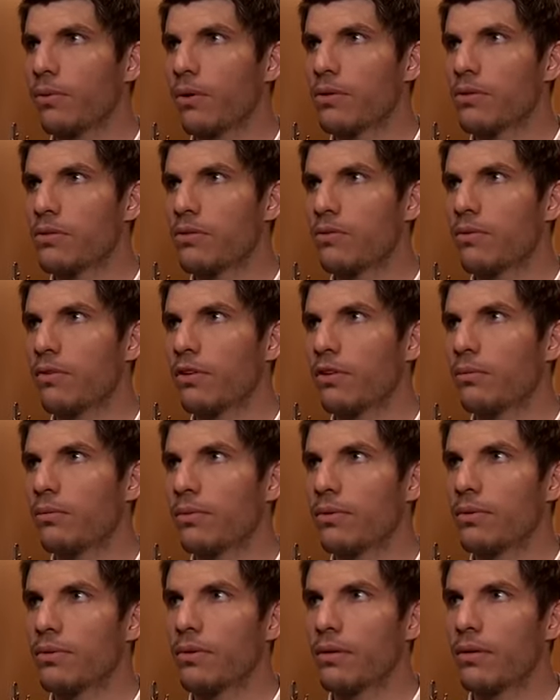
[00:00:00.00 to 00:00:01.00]
watch the film
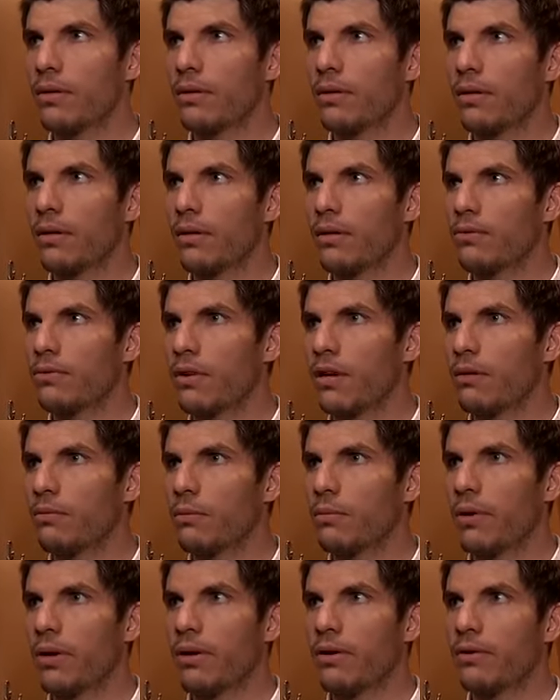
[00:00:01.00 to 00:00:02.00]
and try to be
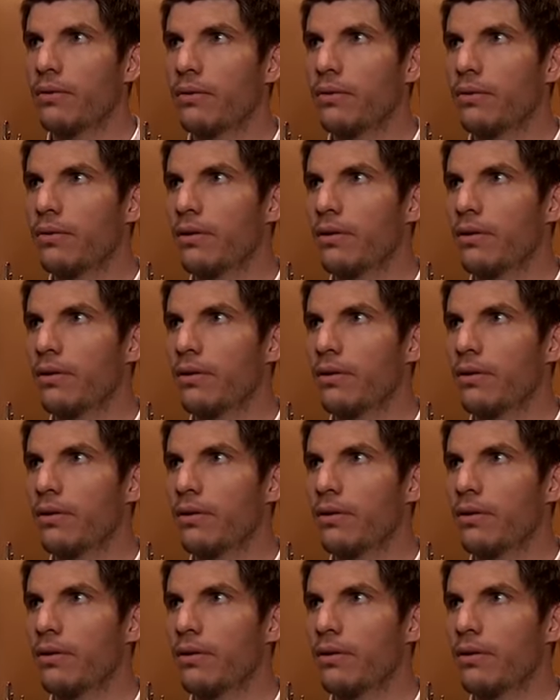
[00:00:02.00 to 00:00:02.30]
better.